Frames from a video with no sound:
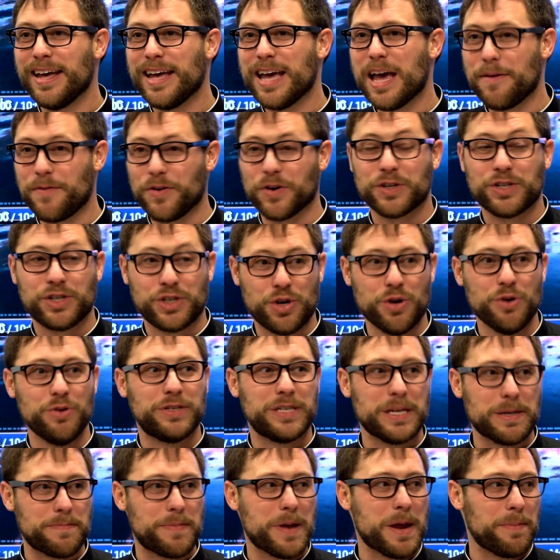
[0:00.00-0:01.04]
if you're
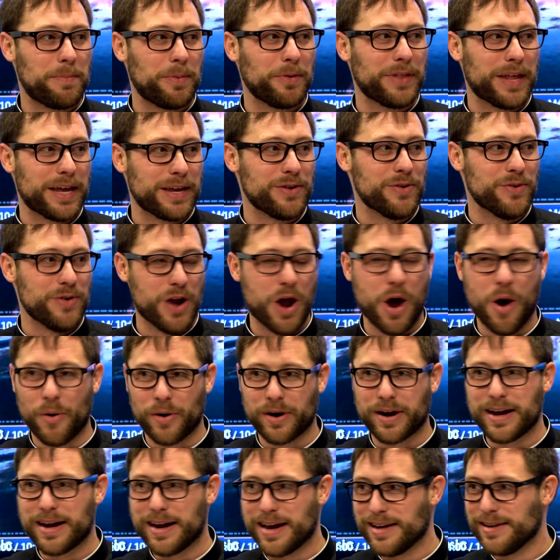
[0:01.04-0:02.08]
choosing people that you know
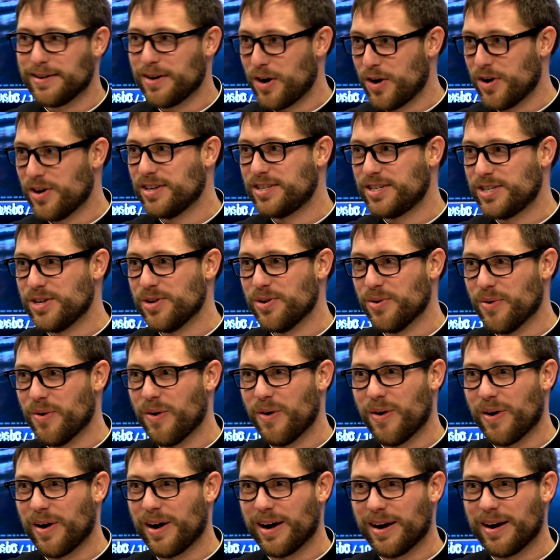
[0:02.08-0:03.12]
are going to hurt you
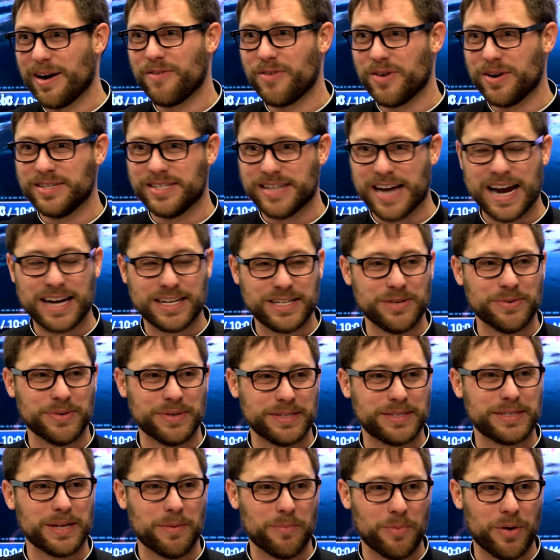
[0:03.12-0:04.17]
or reject you
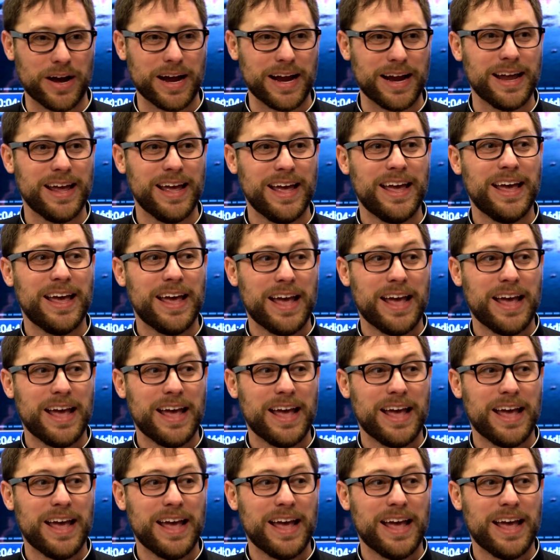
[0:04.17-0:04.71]
in some way,